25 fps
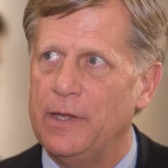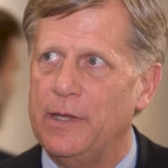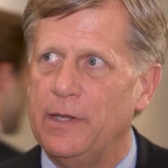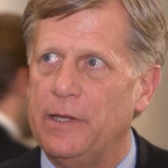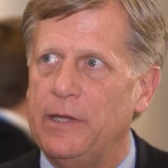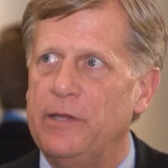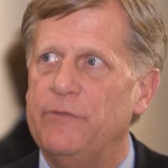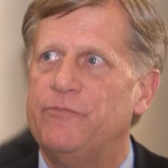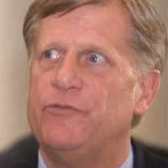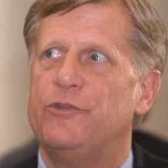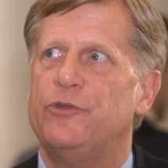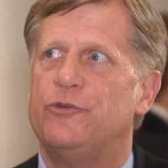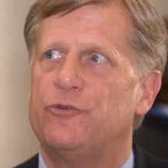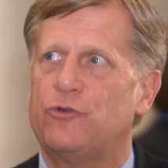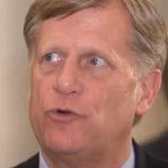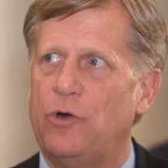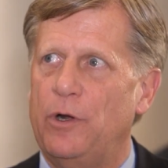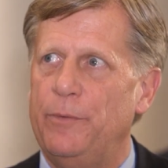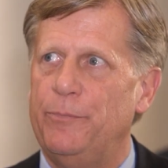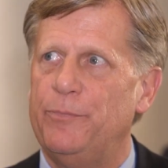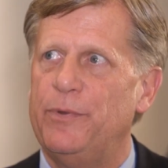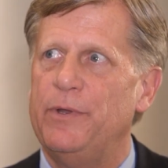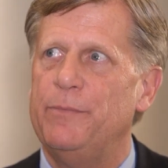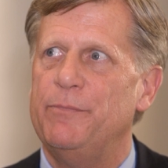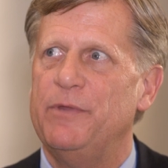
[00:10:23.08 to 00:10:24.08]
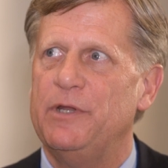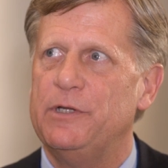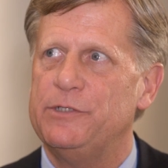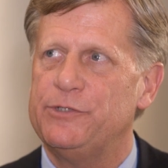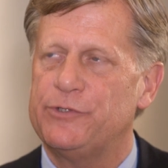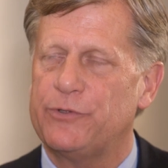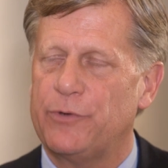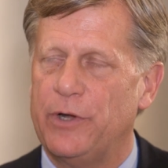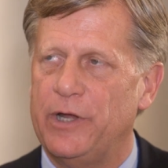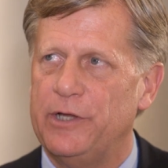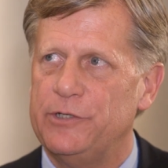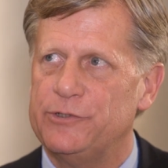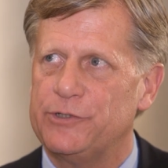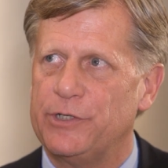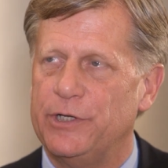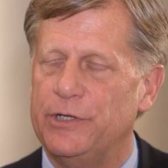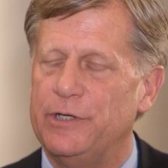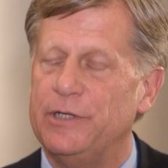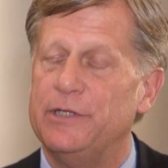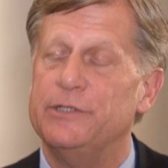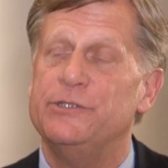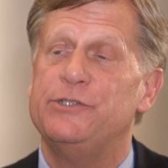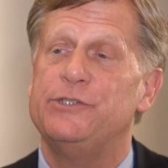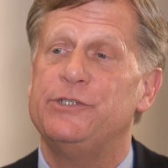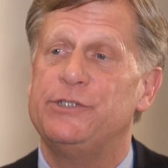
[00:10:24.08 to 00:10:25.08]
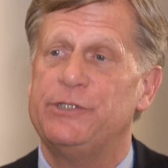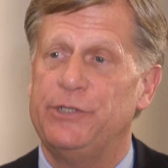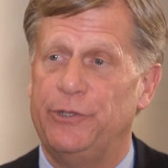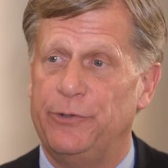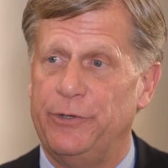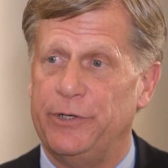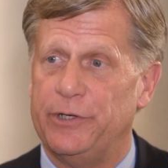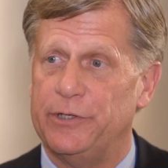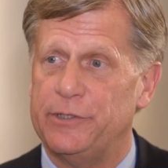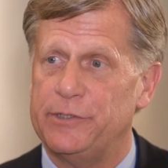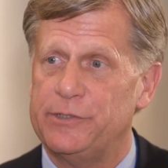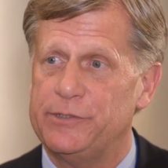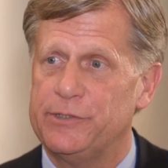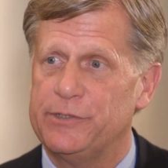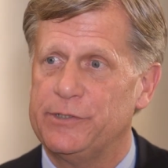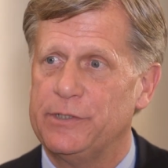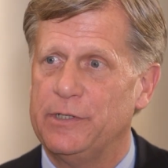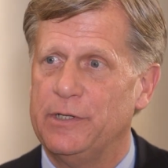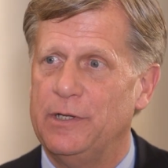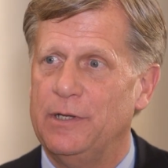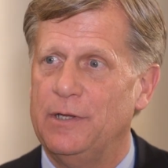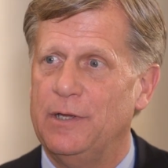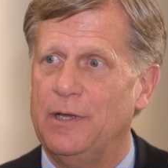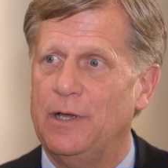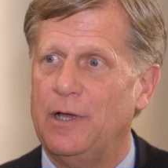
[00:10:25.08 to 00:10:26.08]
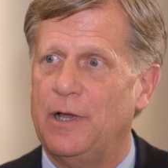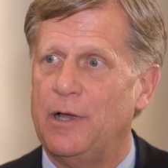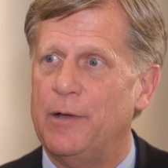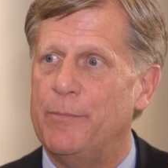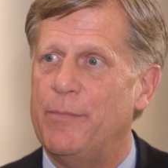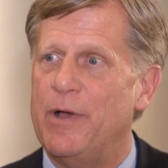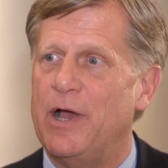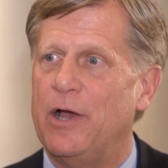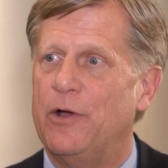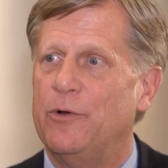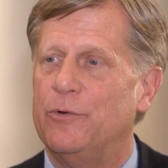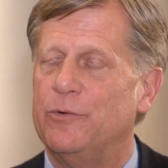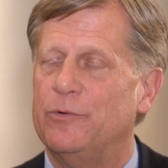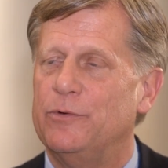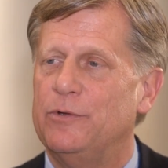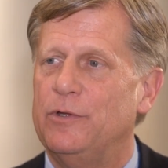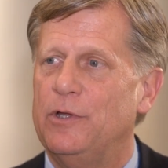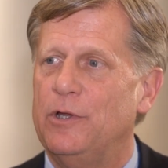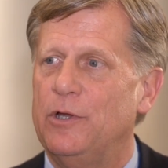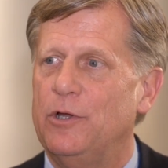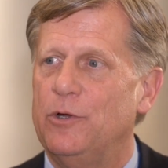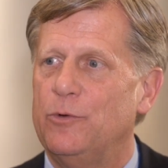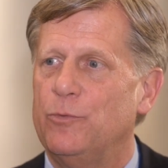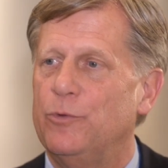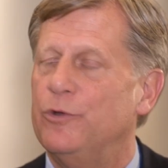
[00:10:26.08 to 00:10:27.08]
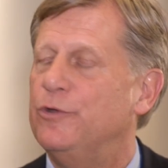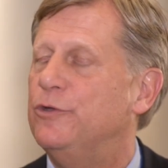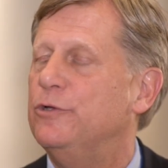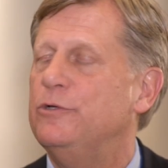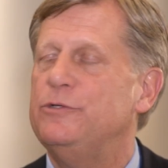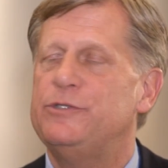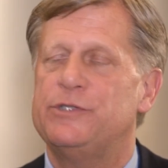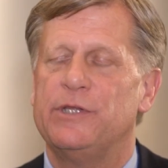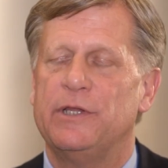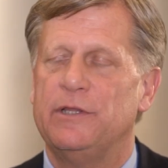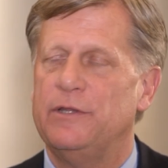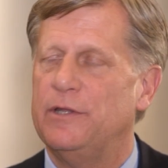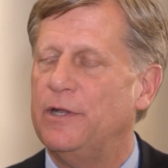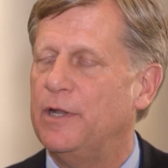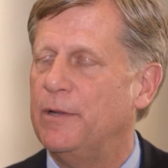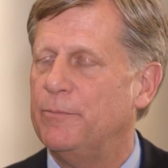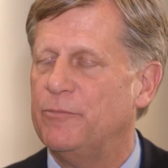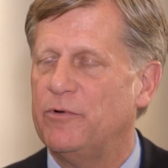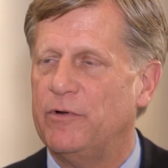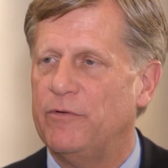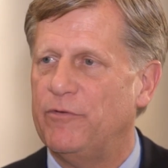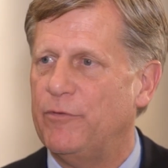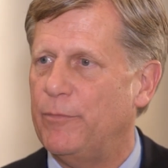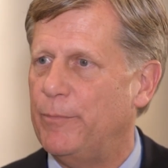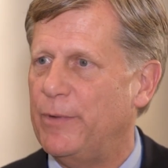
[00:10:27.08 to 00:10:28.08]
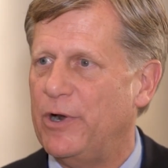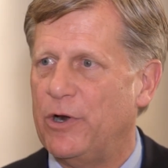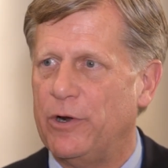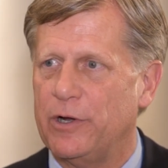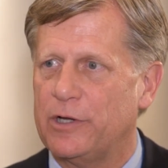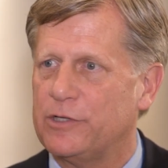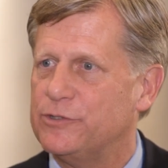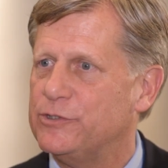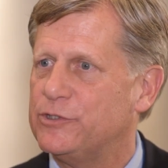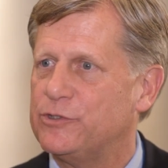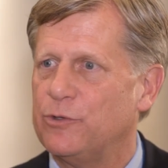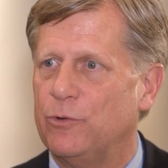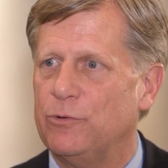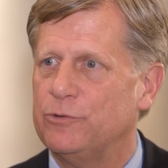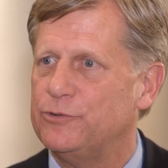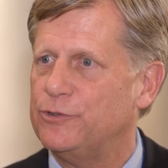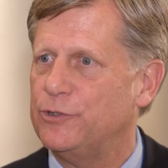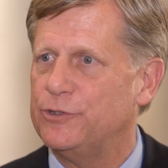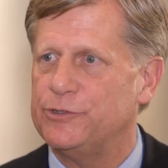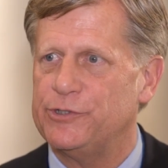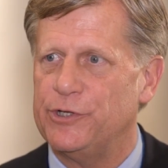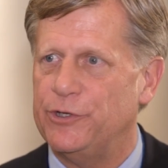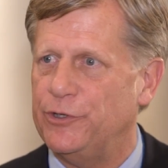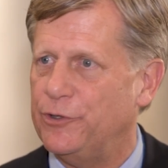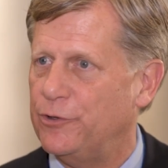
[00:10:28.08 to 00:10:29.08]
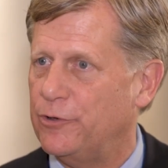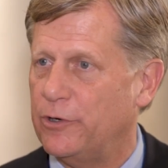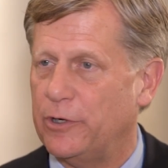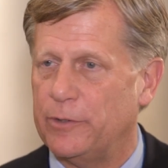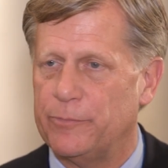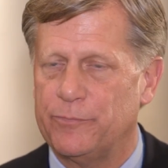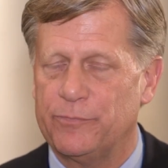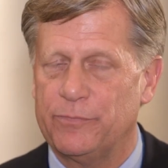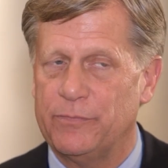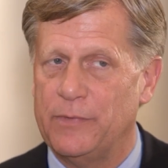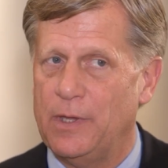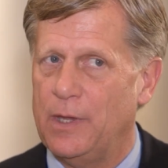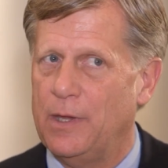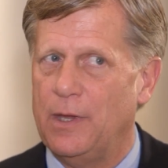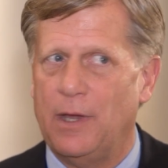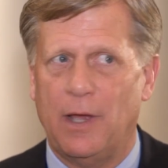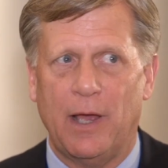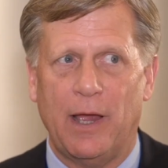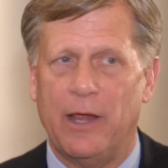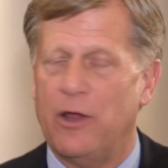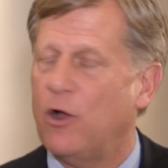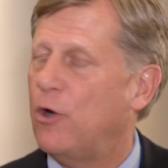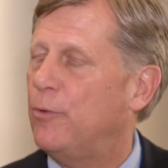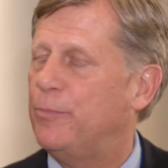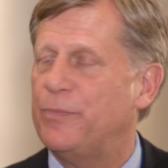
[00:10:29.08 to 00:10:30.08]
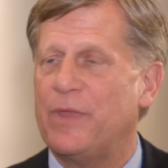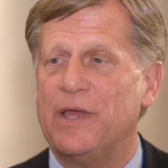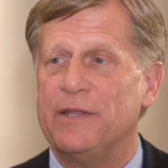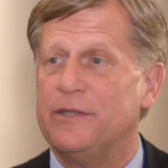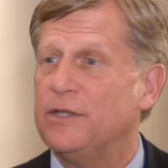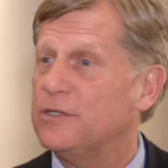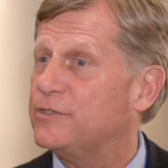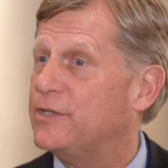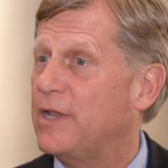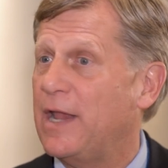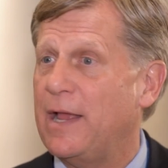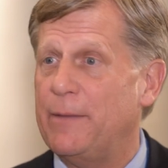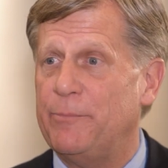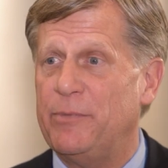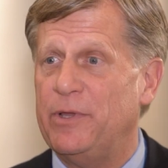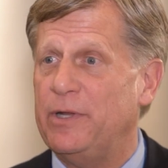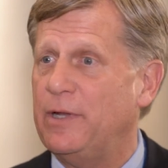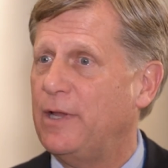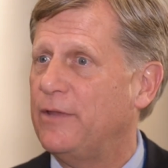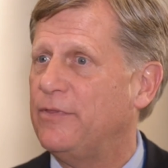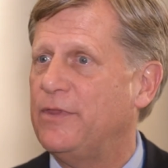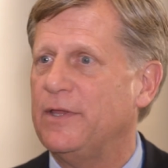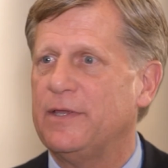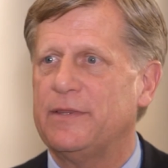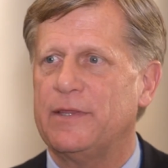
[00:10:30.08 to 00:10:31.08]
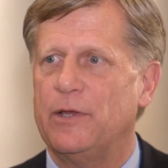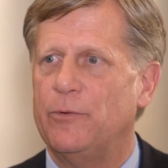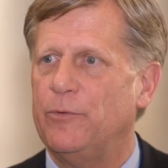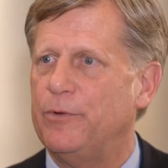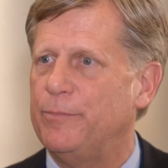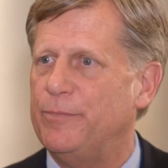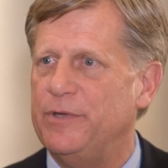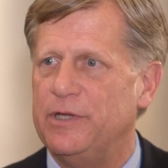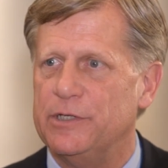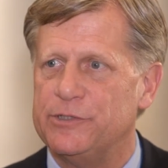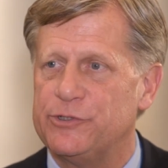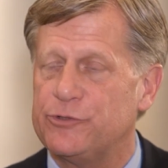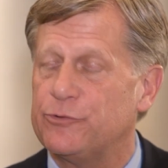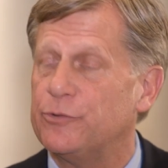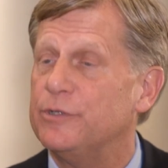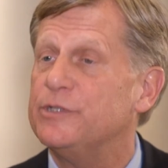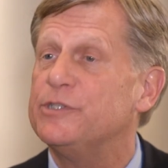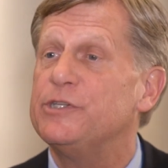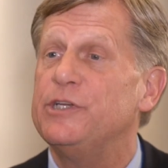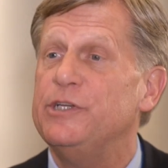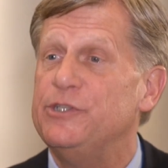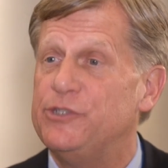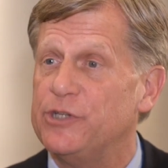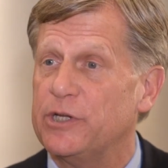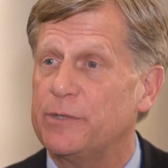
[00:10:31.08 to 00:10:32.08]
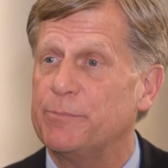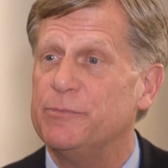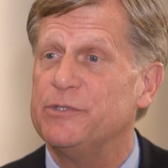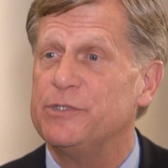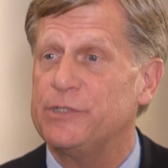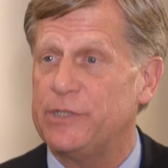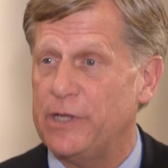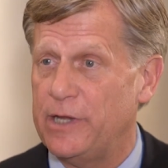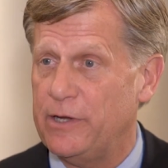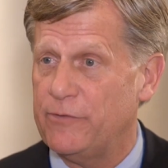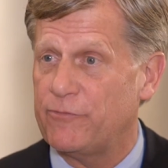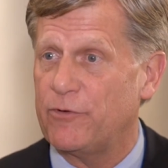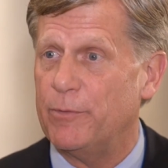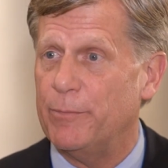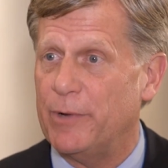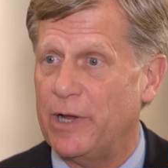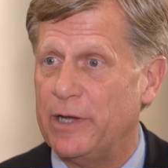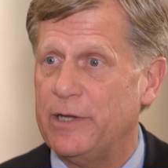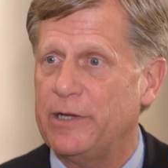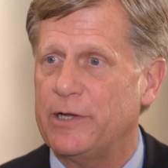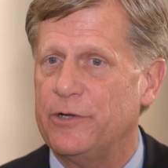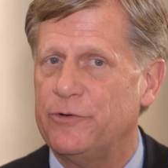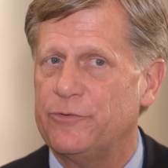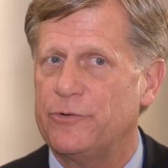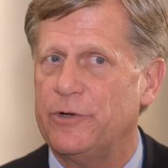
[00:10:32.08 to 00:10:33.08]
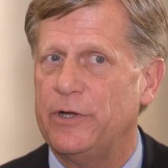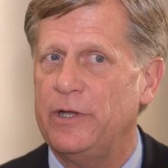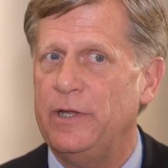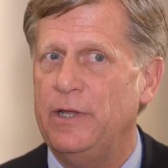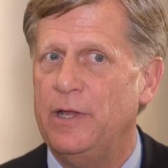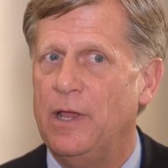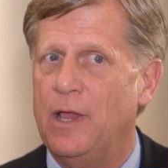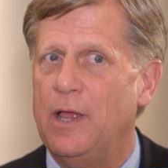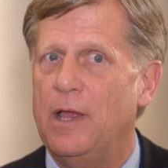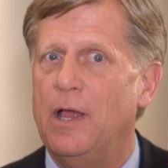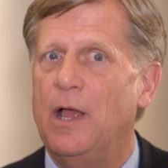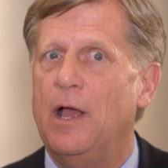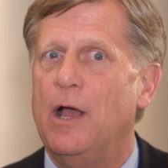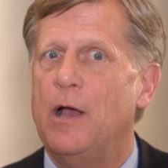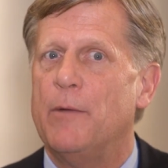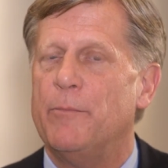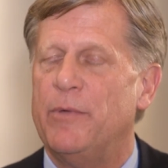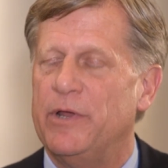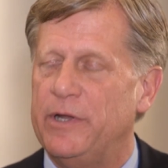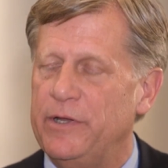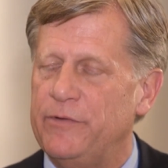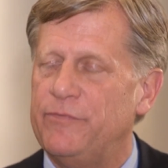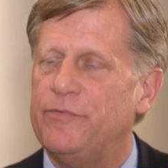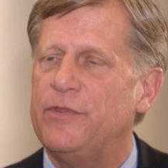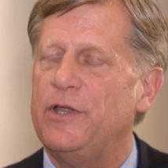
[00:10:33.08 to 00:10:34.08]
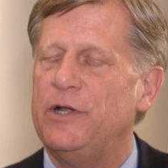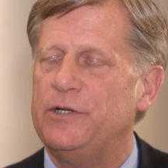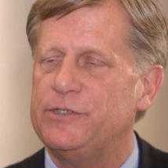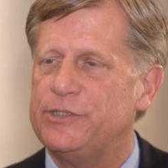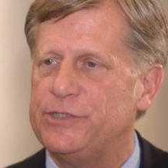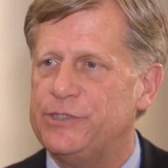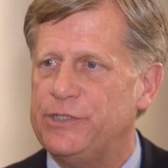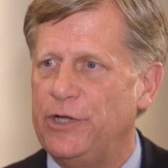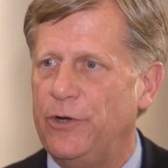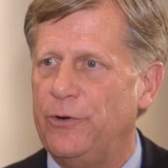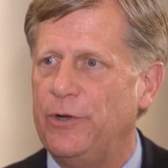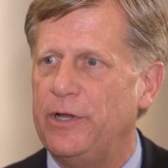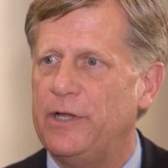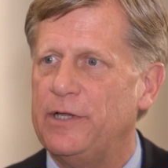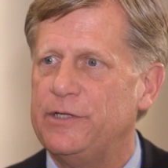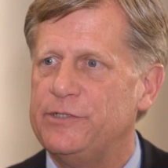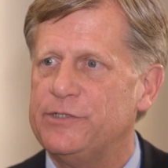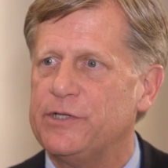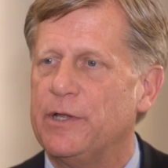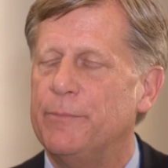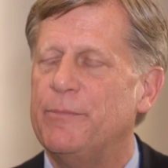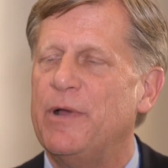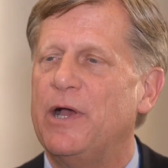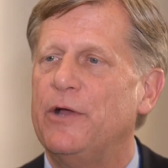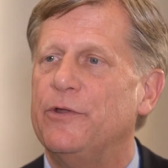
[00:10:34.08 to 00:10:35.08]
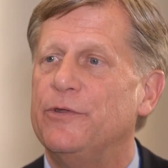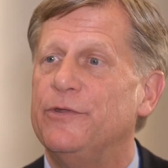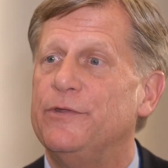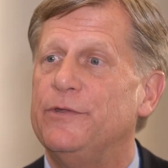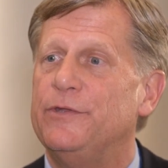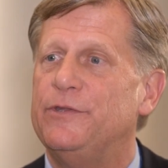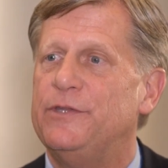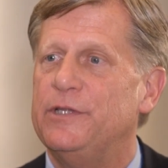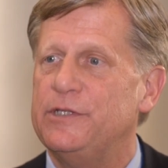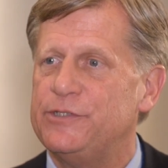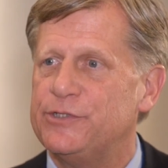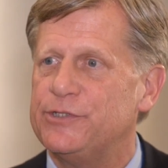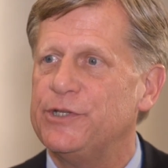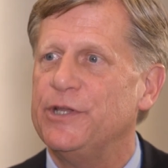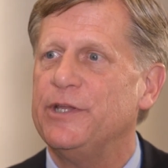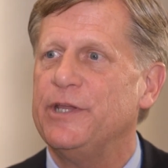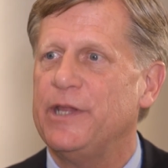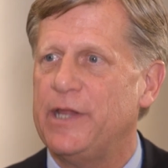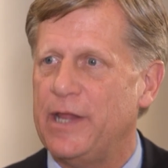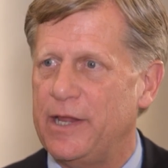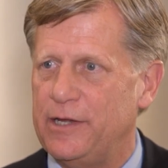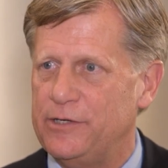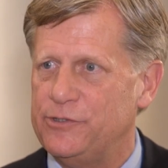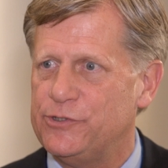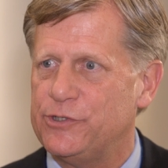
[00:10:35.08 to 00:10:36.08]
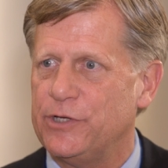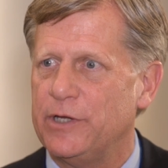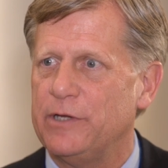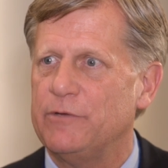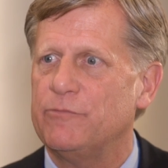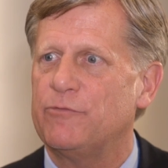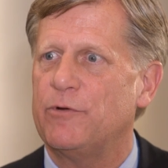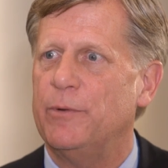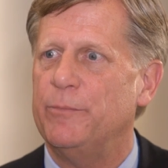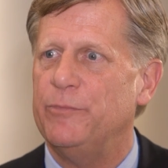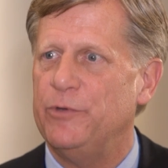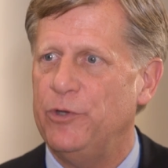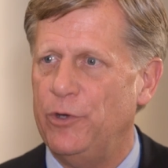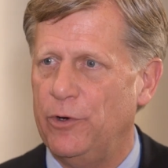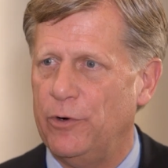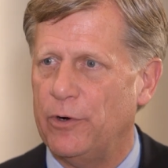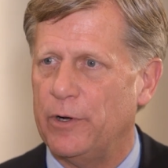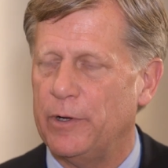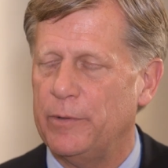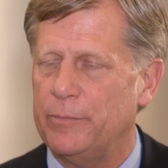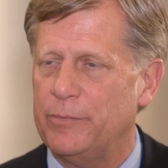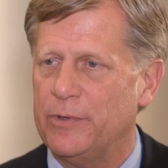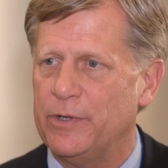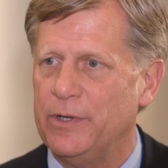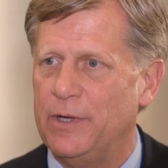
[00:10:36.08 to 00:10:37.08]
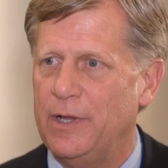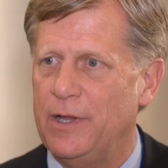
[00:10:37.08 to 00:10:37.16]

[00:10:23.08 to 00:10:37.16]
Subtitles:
if the Trump administration is serious about reducing the number of American soldiers in Europe, I hope that doesn't happen. I think that would be a strategic mistake for my country. But if they're serious about disengaging from Europe,